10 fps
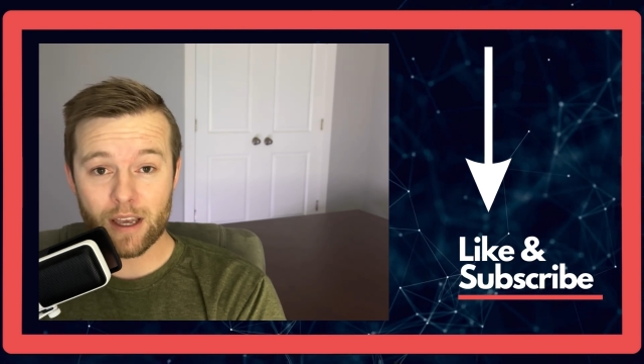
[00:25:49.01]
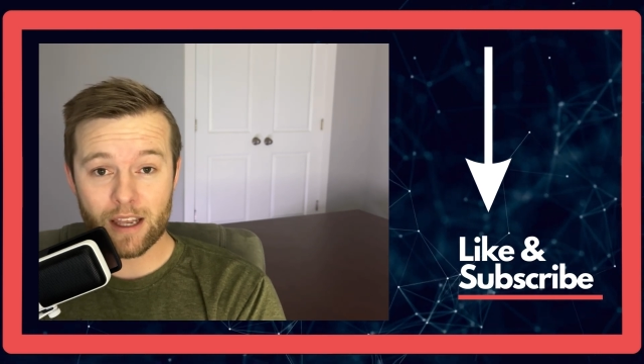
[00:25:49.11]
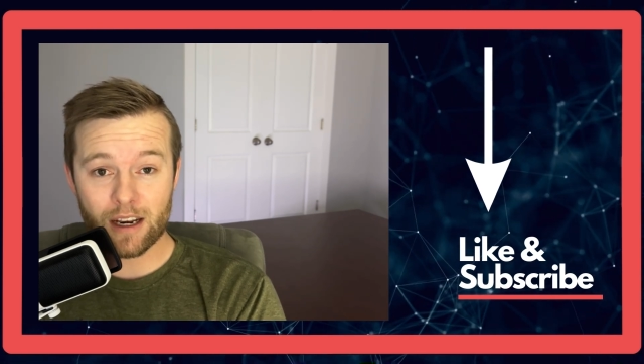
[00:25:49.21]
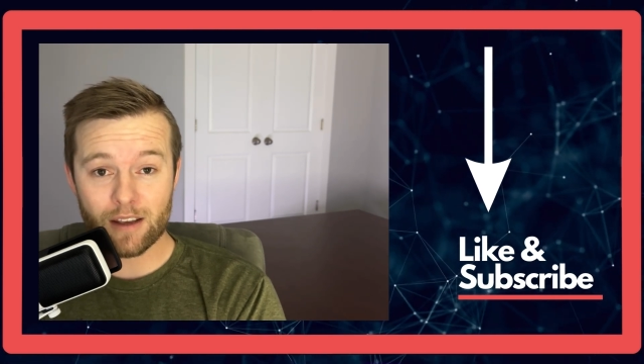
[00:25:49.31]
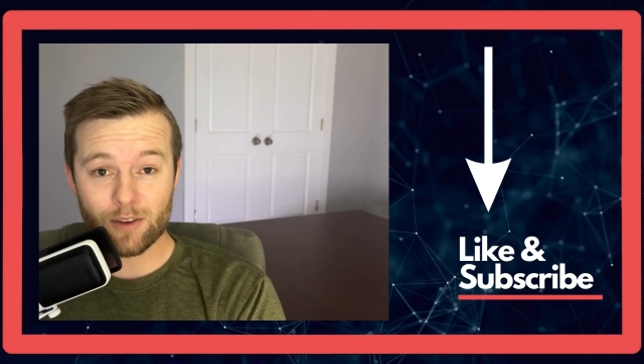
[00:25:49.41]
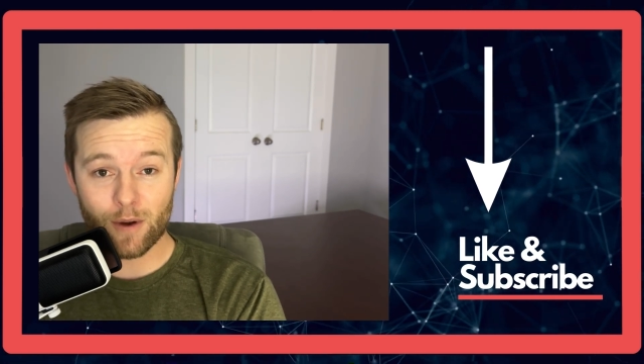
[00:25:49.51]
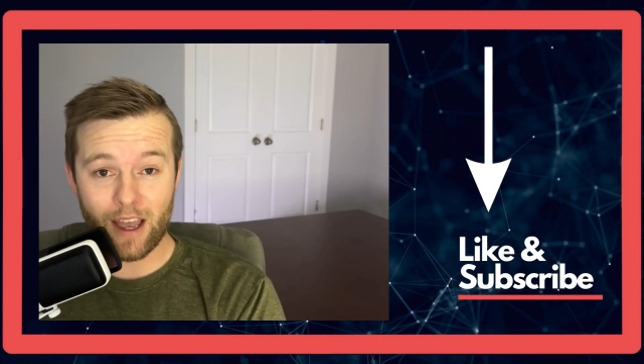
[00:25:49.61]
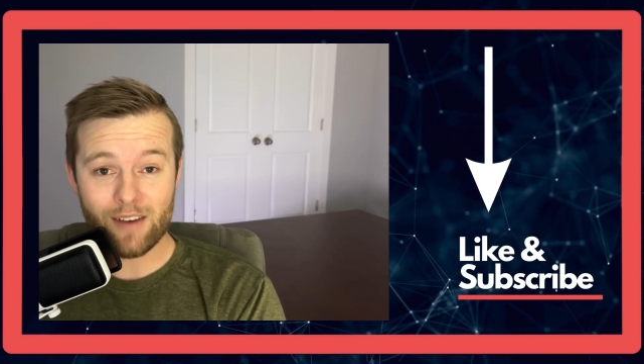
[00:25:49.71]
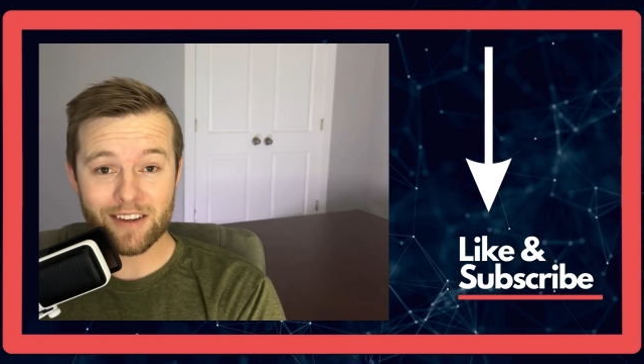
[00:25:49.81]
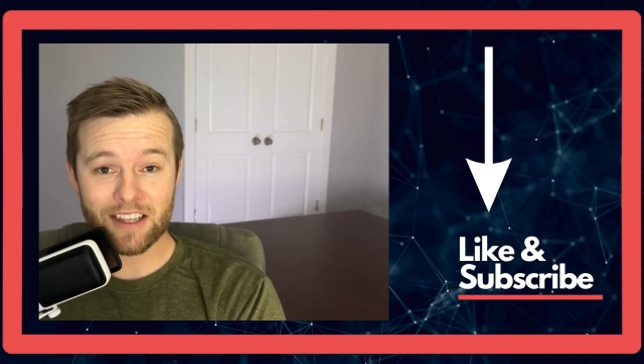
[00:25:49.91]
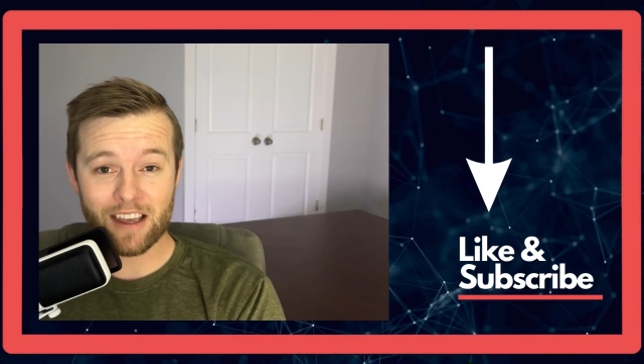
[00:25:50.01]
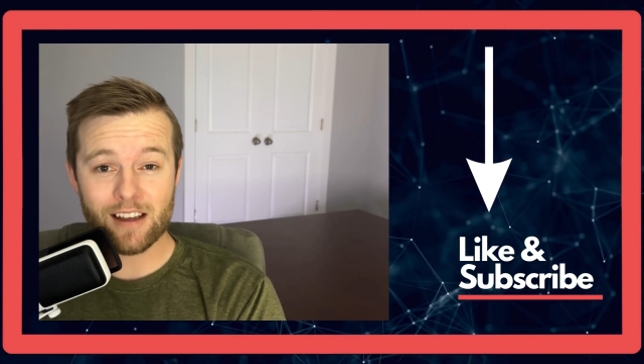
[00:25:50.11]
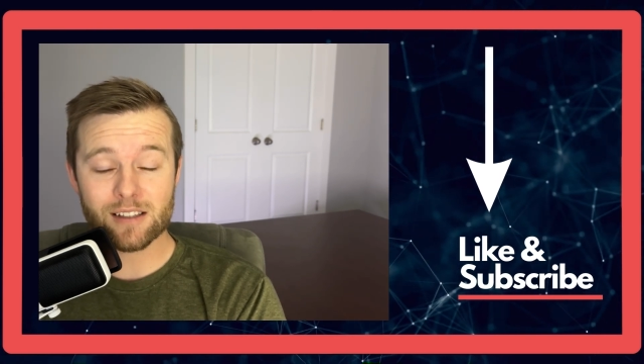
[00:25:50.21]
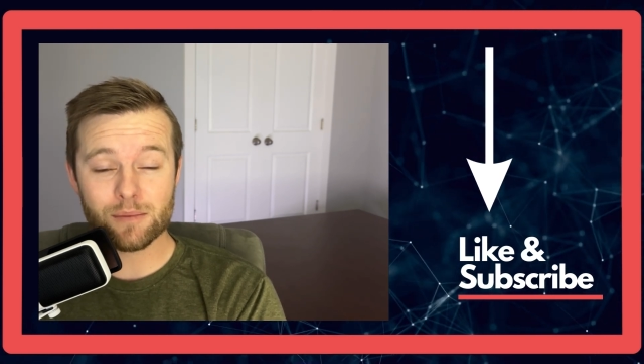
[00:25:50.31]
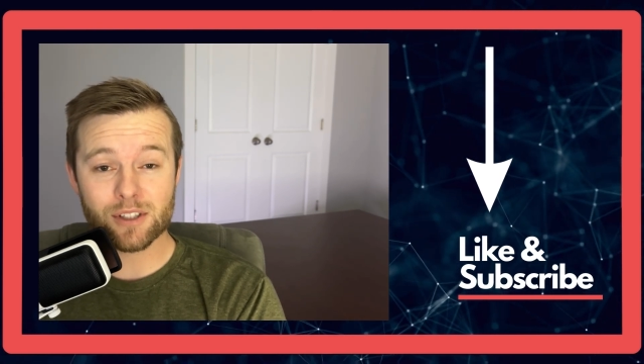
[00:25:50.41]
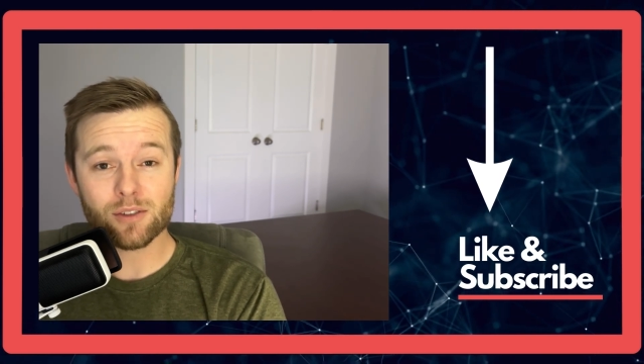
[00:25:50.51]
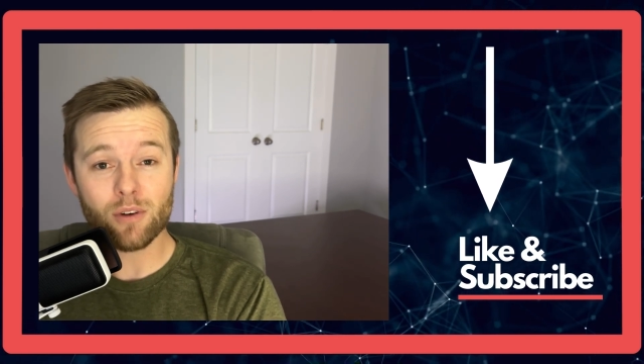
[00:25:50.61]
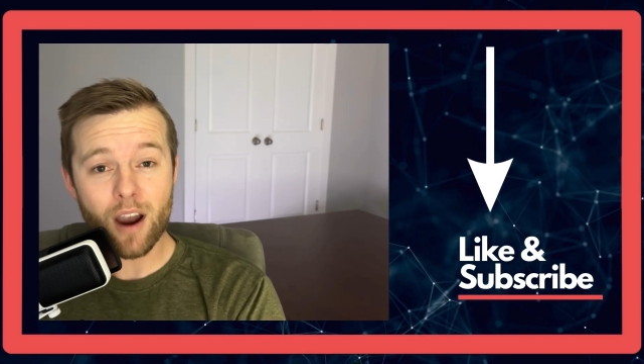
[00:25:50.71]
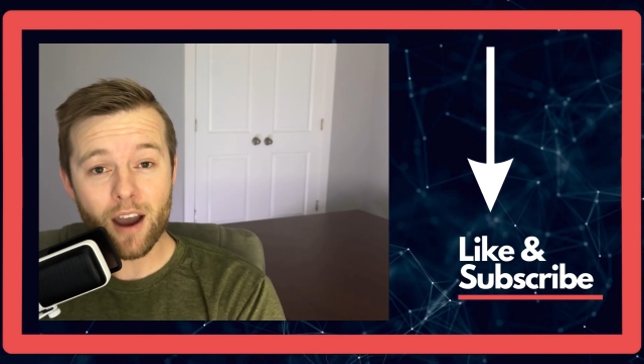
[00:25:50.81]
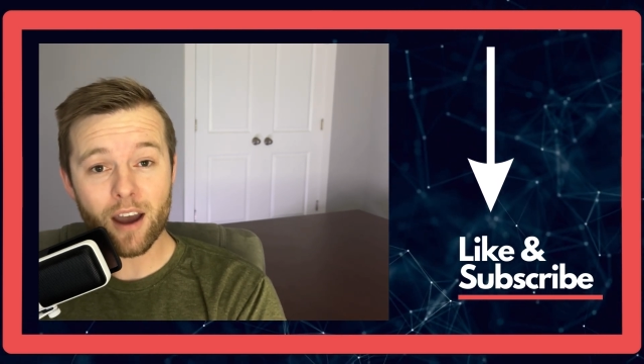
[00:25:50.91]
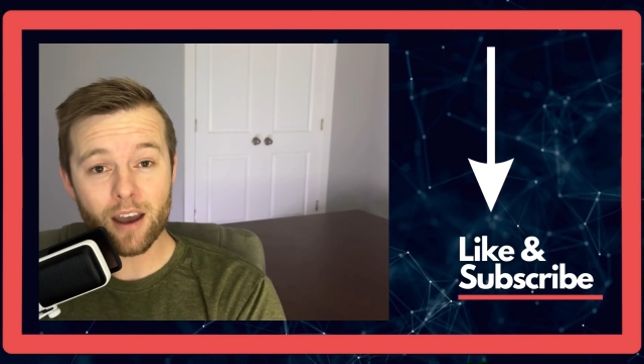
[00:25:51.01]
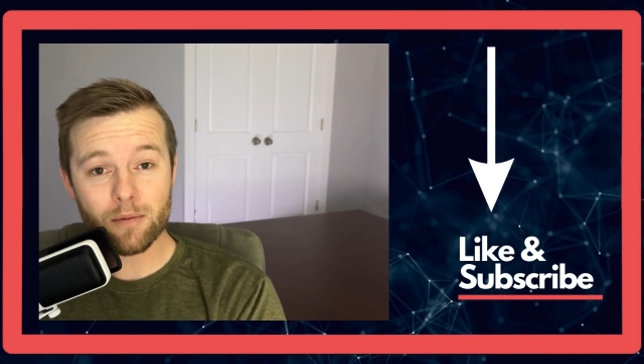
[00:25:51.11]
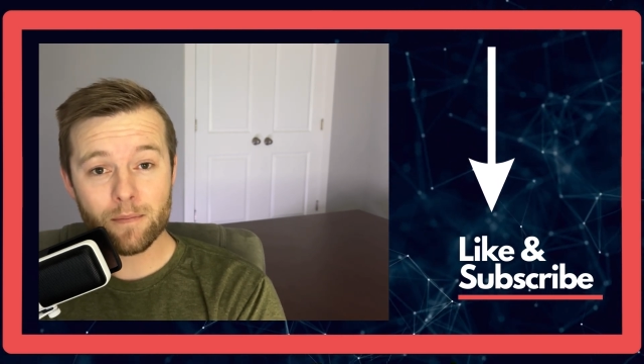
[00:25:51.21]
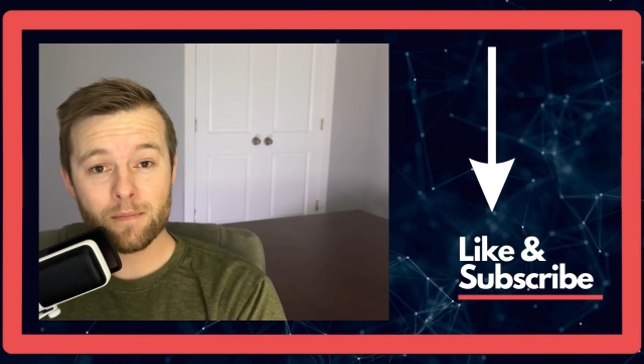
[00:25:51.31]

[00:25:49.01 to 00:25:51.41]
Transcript: and if you haven't yet, subscribe.